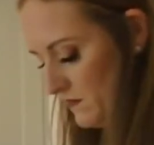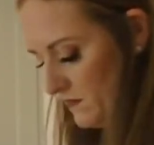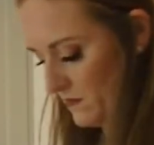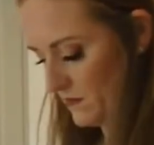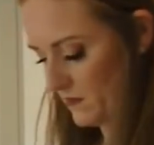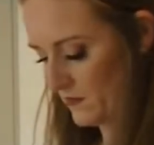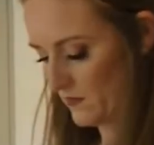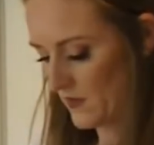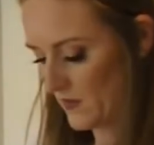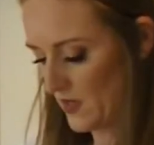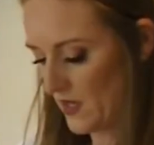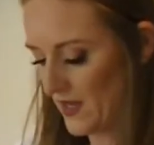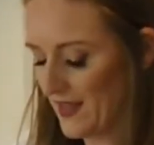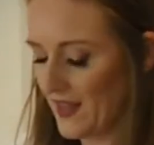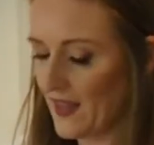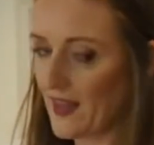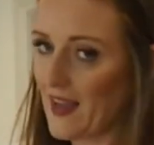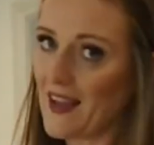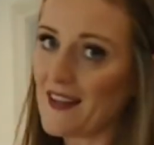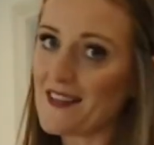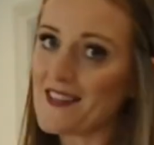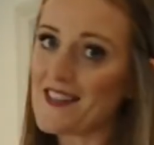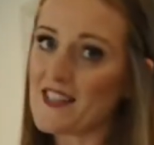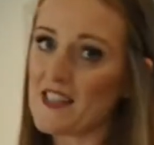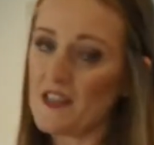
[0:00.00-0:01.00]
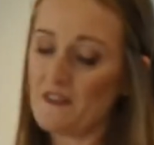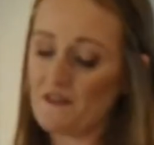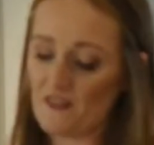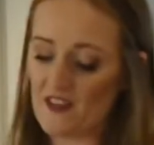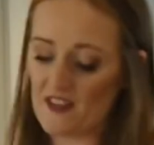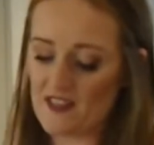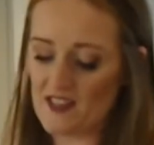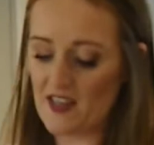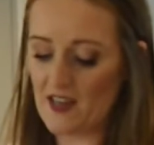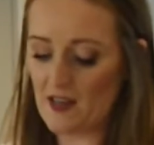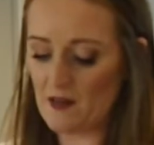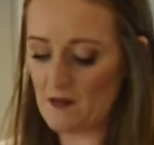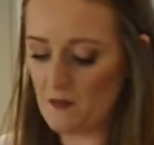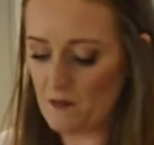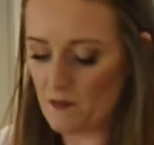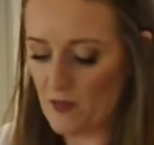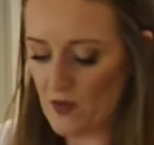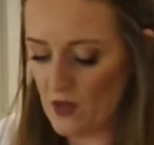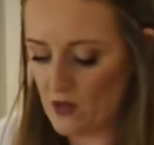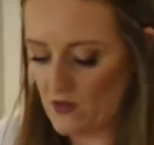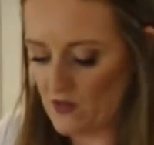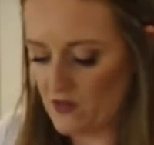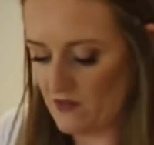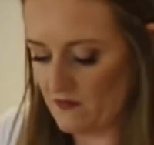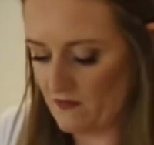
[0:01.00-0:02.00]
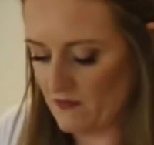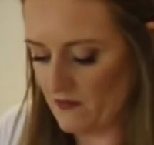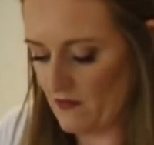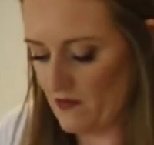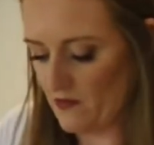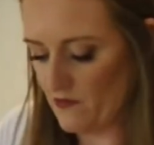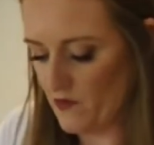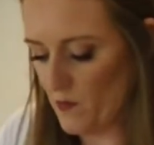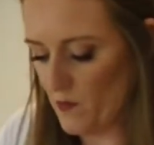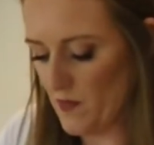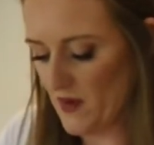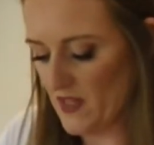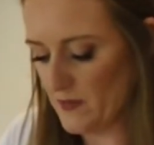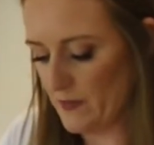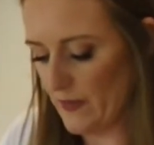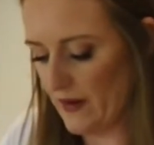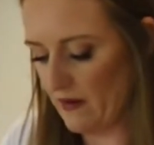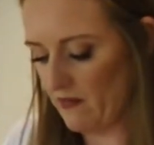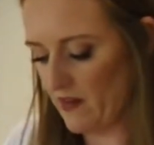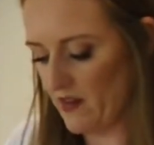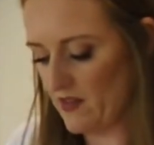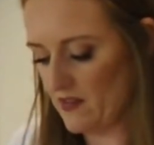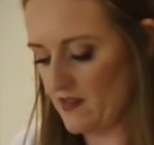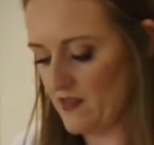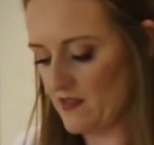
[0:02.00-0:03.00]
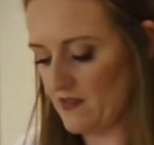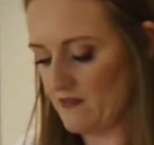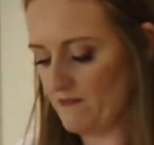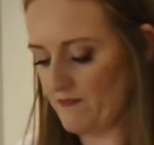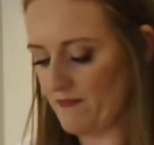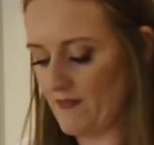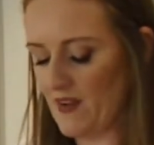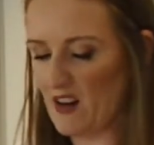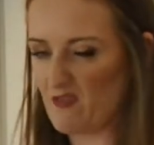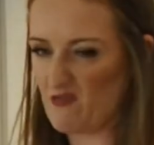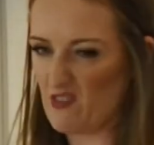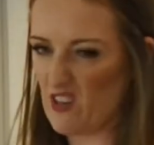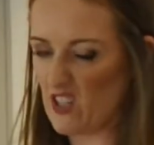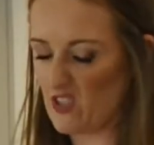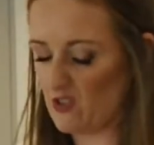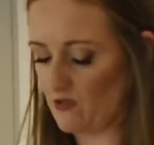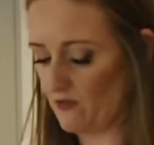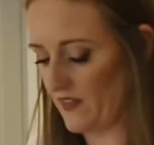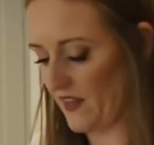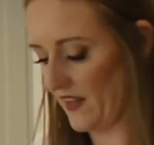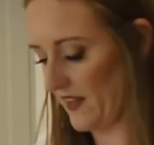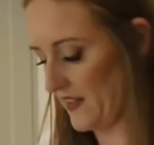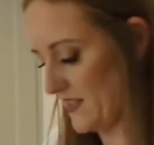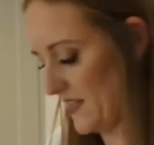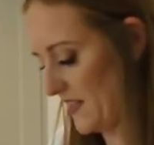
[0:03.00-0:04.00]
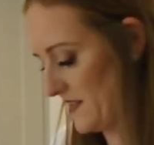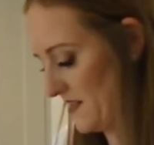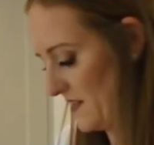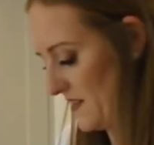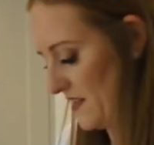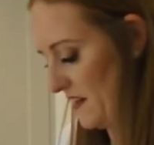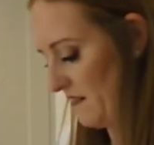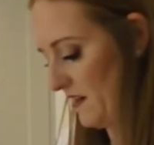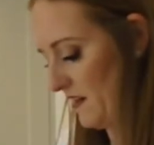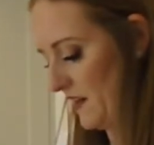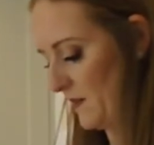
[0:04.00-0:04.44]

You can sift this in, but from experience, I really don't think it's necessary.